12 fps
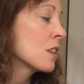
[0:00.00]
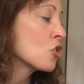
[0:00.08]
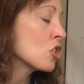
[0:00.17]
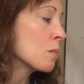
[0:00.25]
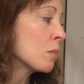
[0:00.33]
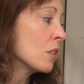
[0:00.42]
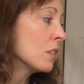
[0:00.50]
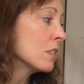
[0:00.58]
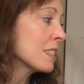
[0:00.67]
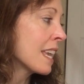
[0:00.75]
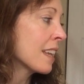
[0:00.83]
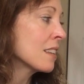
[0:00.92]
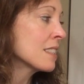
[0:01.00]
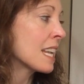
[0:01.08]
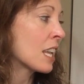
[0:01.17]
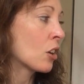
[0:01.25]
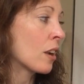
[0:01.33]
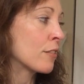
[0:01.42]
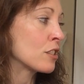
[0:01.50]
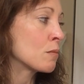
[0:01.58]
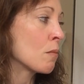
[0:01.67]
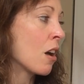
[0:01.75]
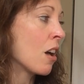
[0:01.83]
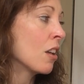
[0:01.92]
She pulled a container of
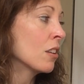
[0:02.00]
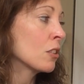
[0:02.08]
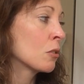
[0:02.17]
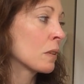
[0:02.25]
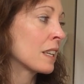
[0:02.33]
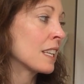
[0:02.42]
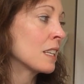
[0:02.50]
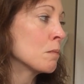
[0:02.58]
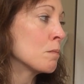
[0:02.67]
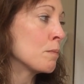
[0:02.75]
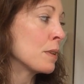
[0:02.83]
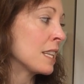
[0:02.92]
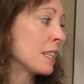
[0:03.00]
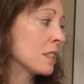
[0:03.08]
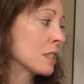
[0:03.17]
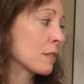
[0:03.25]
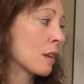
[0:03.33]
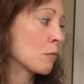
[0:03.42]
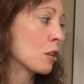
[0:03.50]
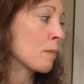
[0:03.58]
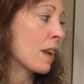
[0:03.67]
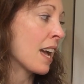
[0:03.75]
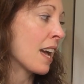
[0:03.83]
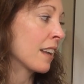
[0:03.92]
small green beans from her
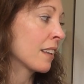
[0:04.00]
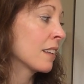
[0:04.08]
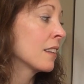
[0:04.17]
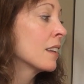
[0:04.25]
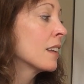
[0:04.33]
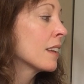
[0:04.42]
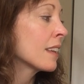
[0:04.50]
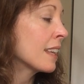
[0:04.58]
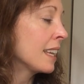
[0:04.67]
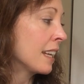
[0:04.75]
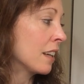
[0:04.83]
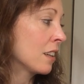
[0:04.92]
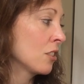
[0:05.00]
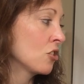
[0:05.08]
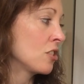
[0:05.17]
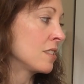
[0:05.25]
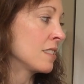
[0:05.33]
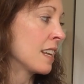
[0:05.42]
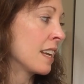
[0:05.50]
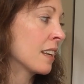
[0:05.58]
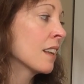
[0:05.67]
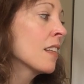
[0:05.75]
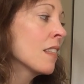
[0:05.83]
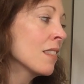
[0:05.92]
bag. Here, she said,
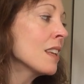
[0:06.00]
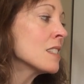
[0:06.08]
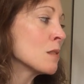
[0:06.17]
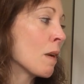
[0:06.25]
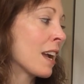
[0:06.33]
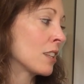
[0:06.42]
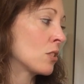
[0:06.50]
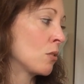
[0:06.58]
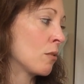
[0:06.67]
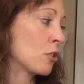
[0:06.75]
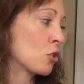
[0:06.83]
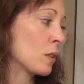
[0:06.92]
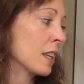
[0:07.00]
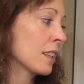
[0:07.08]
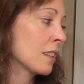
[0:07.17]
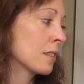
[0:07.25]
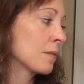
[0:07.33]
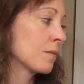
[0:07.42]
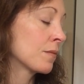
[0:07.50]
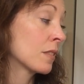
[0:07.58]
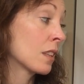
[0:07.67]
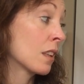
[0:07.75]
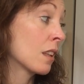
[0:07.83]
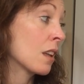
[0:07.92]
these might do the trick.
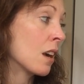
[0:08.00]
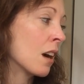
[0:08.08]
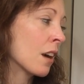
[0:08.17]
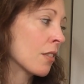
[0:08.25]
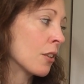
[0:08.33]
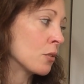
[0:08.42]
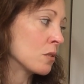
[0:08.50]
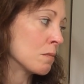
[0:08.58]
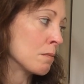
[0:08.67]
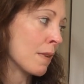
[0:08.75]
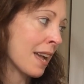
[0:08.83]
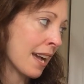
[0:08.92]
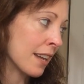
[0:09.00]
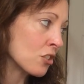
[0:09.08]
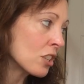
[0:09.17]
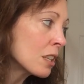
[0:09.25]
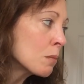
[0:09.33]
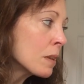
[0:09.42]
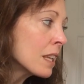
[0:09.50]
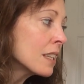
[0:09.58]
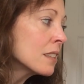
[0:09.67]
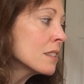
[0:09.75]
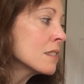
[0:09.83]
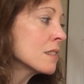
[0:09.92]
Are those magic
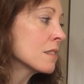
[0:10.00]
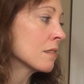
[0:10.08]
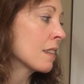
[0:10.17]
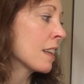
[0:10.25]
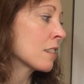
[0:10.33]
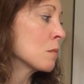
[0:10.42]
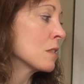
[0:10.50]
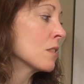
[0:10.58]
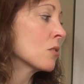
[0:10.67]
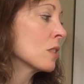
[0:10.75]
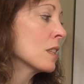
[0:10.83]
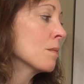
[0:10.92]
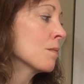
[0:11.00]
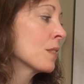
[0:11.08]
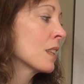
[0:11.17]
beans? Asked Mrs. Cream.